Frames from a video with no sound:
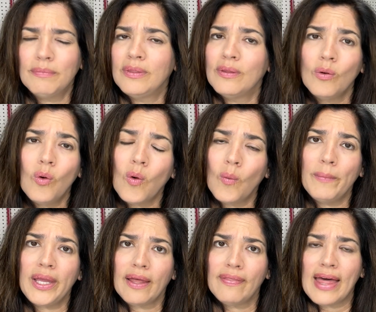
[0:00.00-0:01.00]
Don't quote
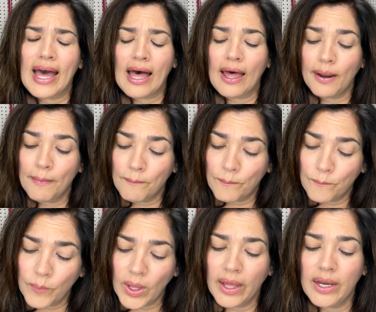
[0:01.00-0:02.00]
me on that.
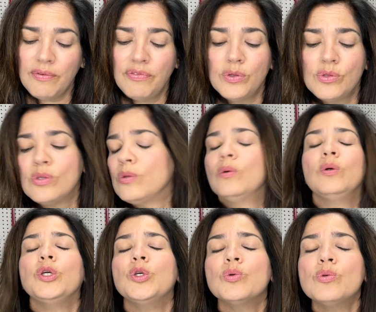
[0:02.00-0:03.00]
But if you
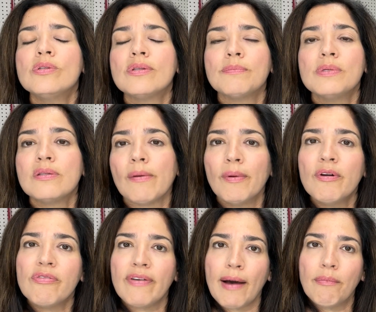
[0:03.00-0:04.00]
use some summer
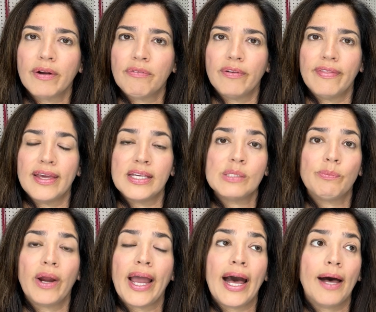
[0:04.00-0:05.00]
fabric for this,
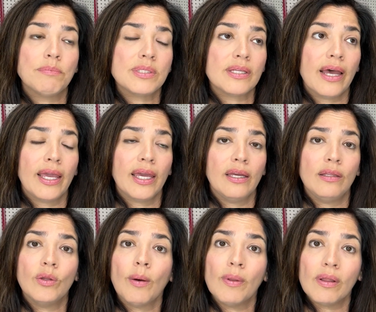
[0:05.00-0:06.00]
perhaps like a
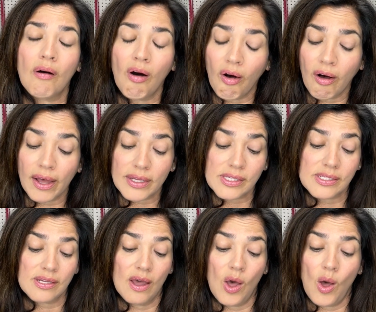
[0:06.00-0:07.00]
double
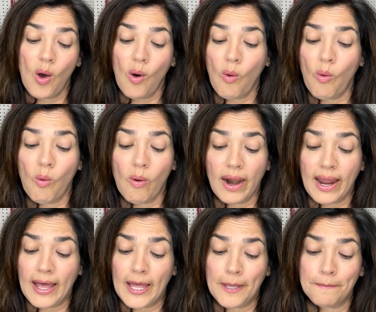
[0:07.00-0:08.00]
gauze or
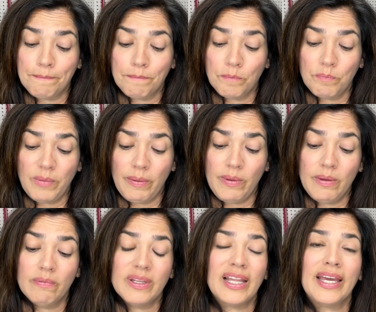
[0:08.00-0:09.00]
maybe
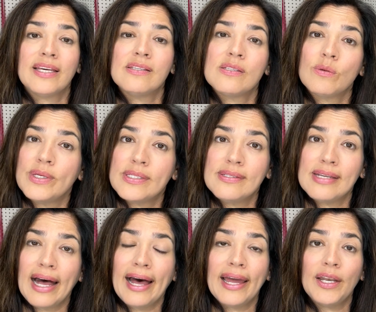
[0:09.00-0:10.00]
even like a Swiss
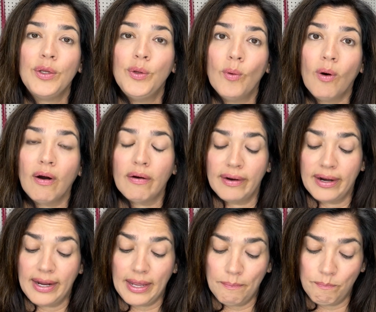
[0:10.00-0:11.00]
dot, you are
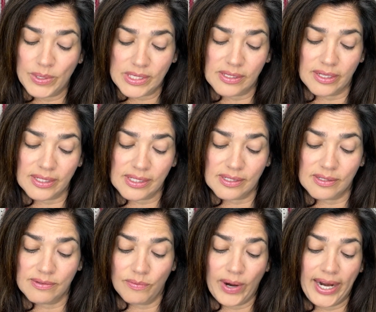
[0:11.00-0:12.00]
in
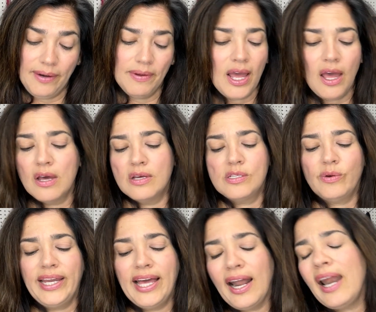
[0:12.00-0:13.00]
business, right? So
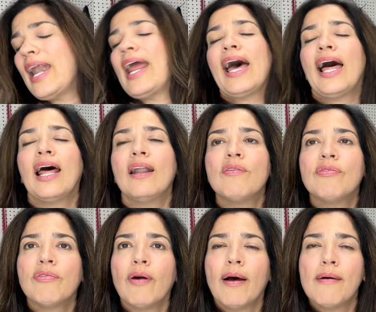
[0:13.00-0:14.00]
I got an ad
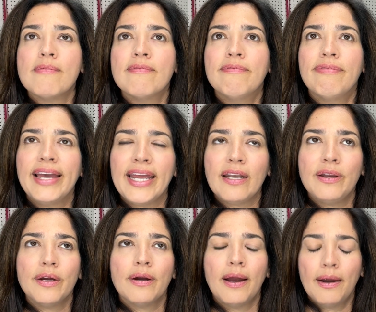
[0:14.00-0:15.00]
from
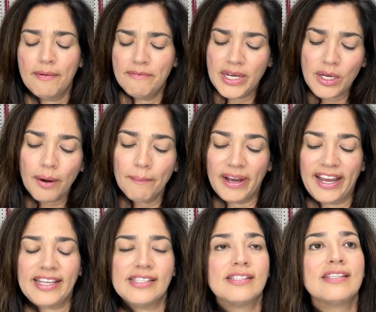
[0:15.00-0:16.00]
Vineyard
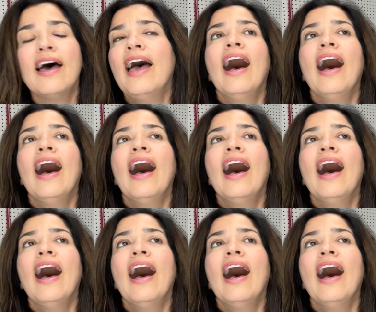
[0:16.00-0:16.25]
Vines.